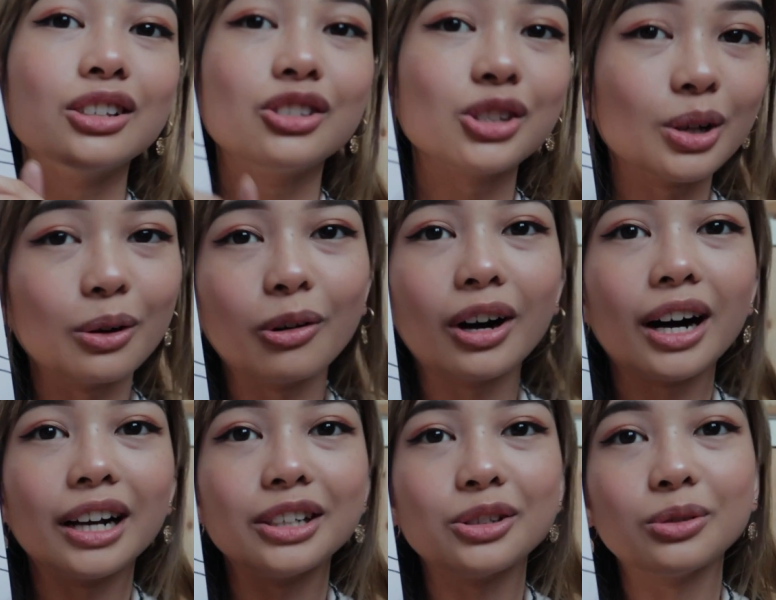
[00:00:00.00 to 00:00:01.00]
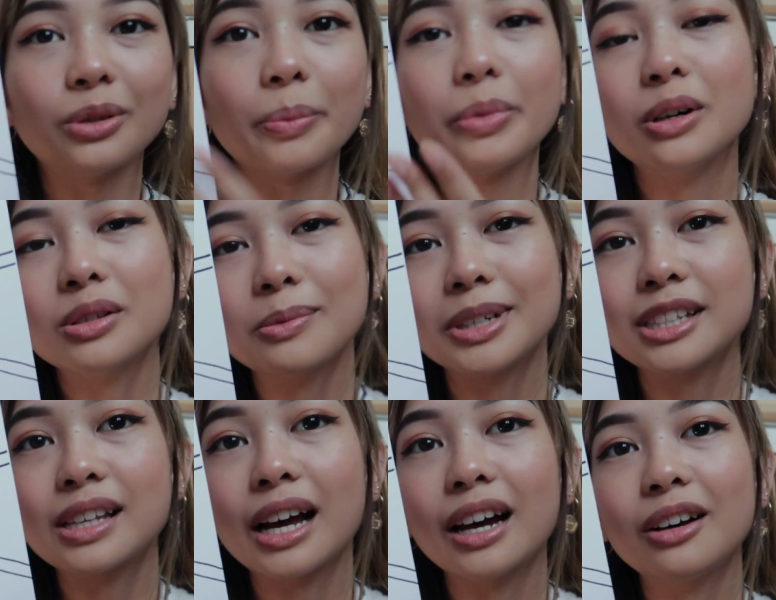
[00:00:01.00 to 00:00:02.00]
So I drew a
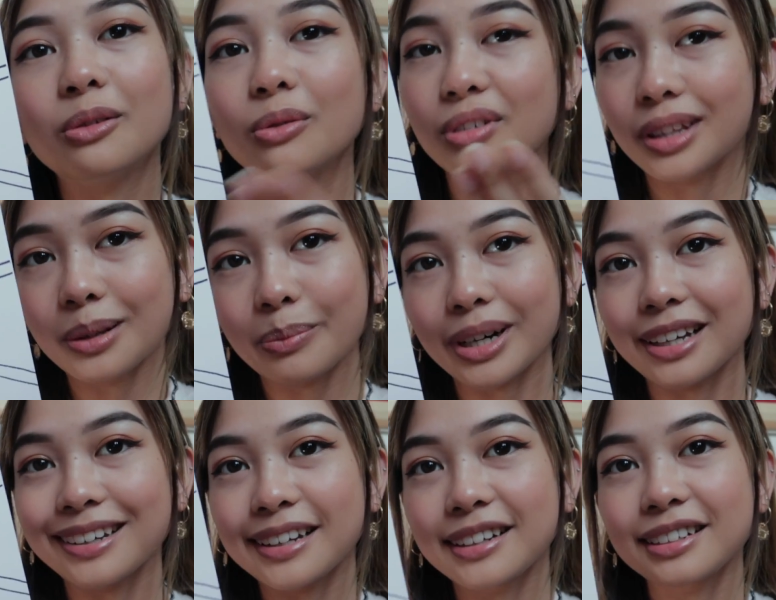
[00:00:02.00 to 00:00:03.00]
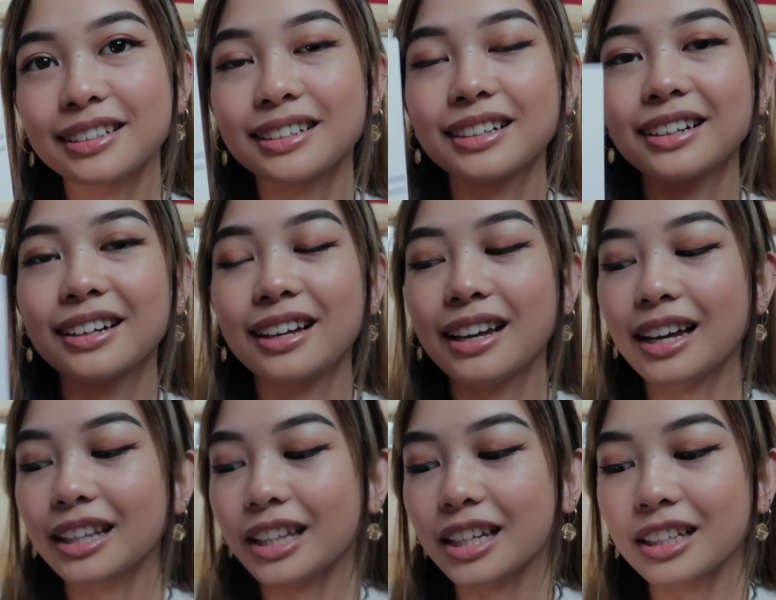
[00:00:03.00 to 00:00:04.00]
postman's hat with a bike,
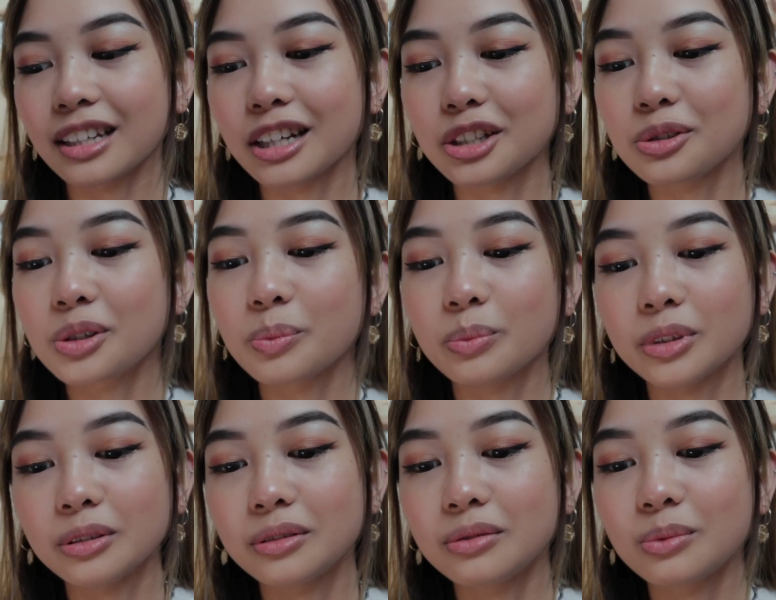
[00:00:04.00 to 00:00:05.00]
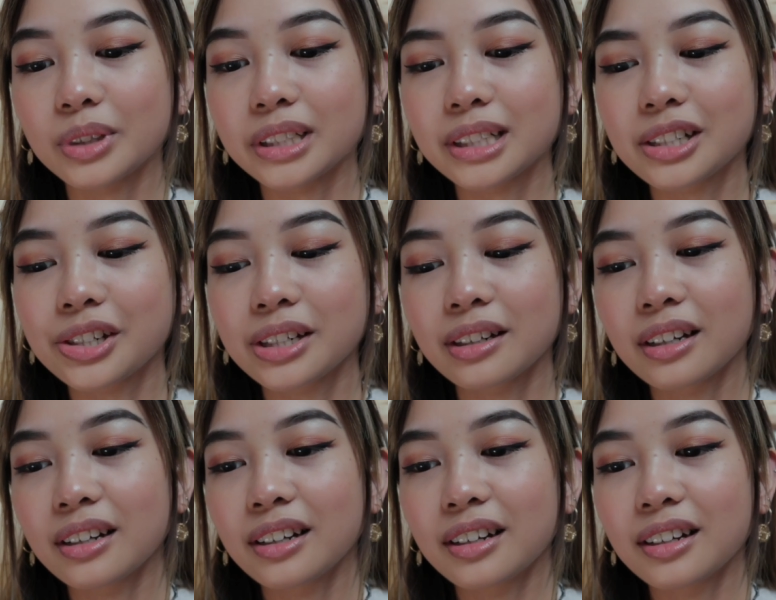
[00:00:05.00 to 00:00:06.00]
and then I used blue, which
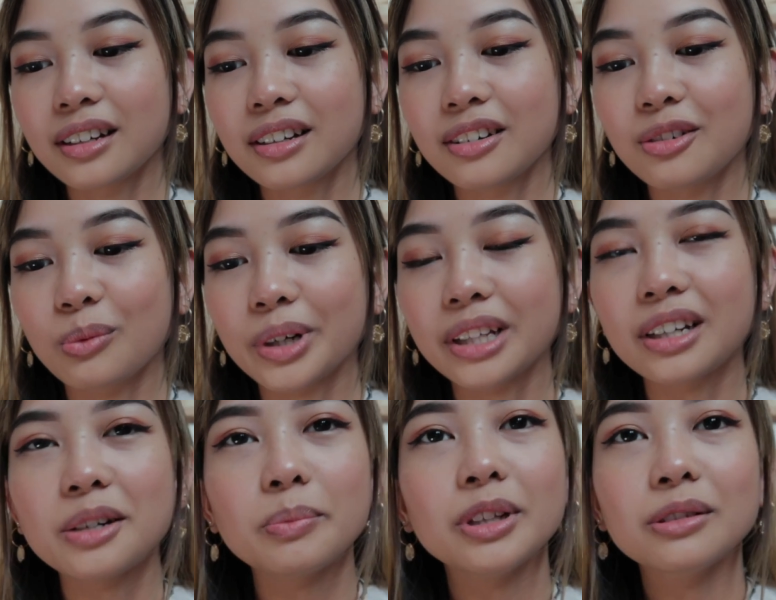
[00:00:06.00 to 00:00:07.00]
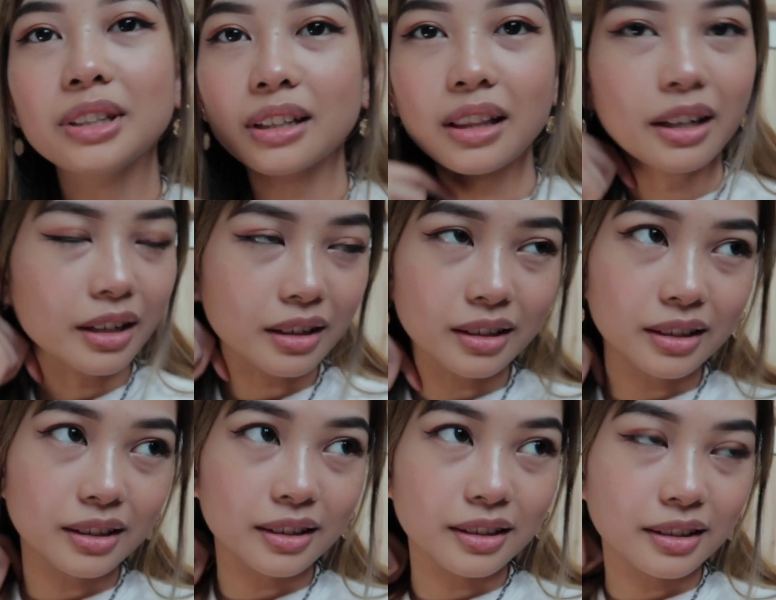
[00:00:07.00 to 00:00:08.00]
when I uploaded like
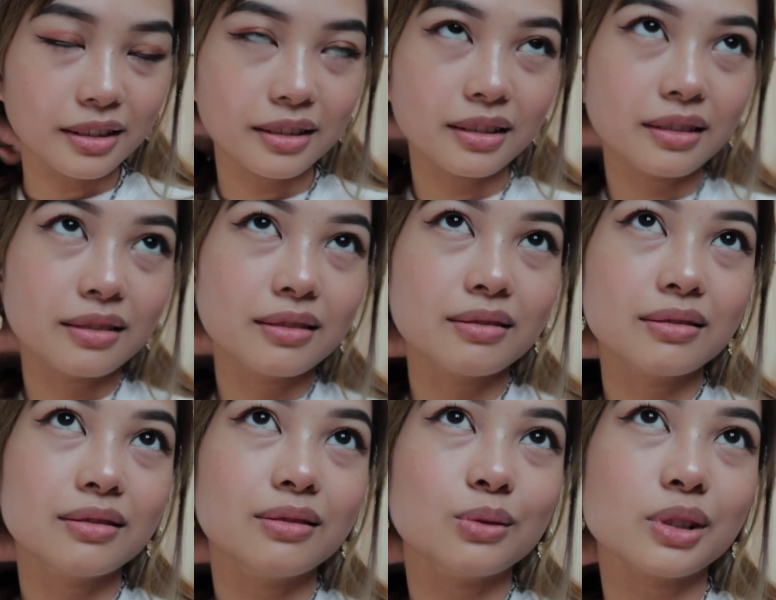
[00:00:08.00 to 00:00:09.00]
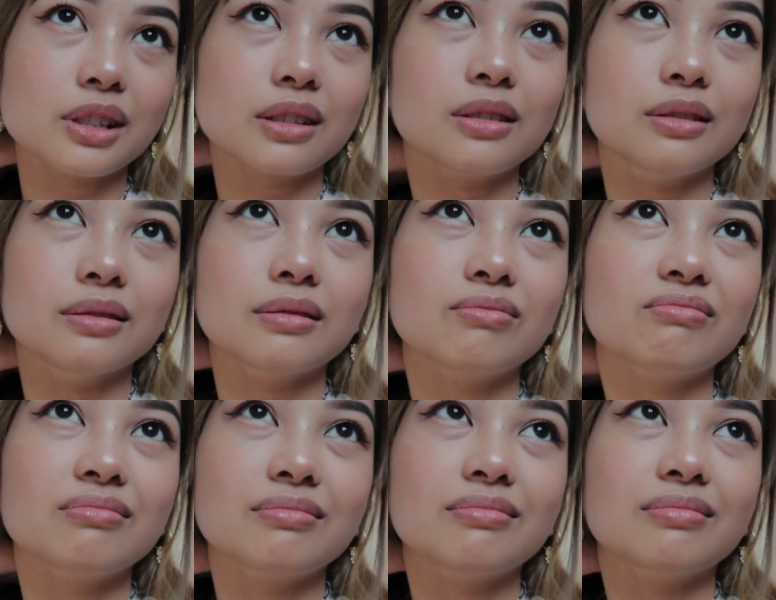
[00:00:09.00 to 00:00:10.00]
a, what's it called,
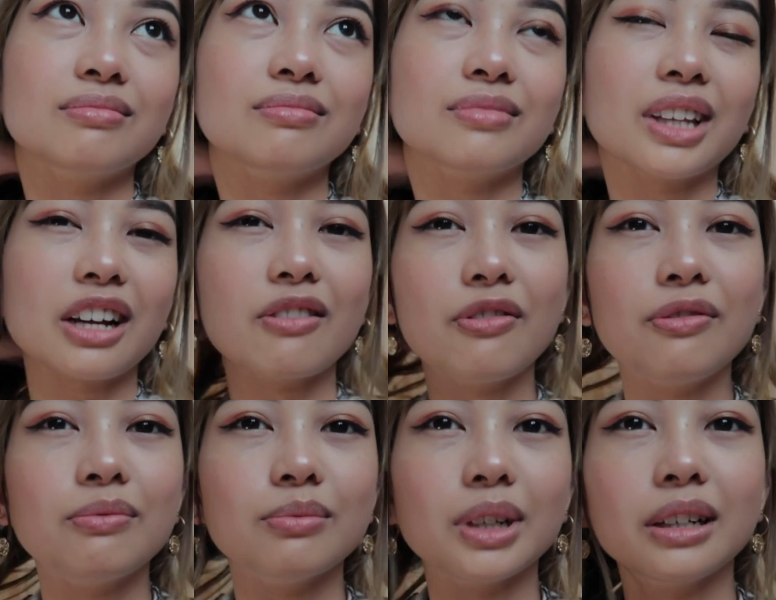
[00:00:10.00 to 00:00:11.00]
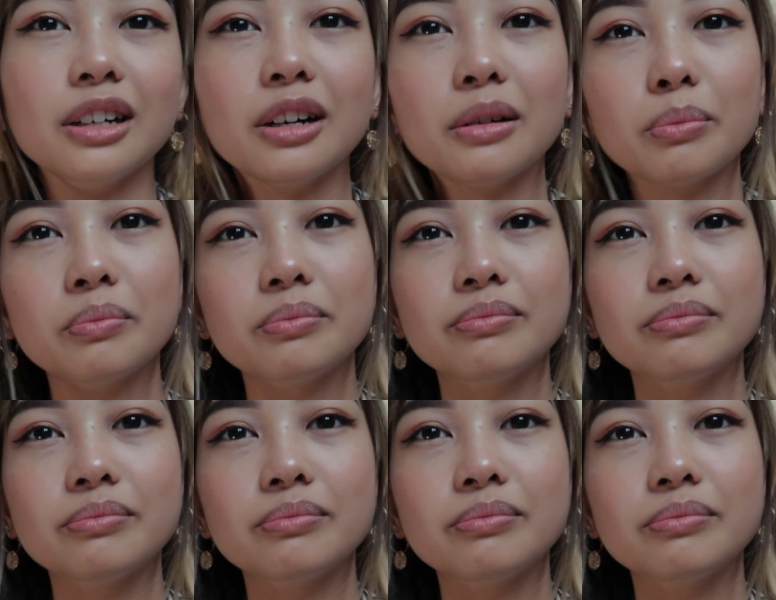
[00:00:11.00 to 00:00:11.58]
like a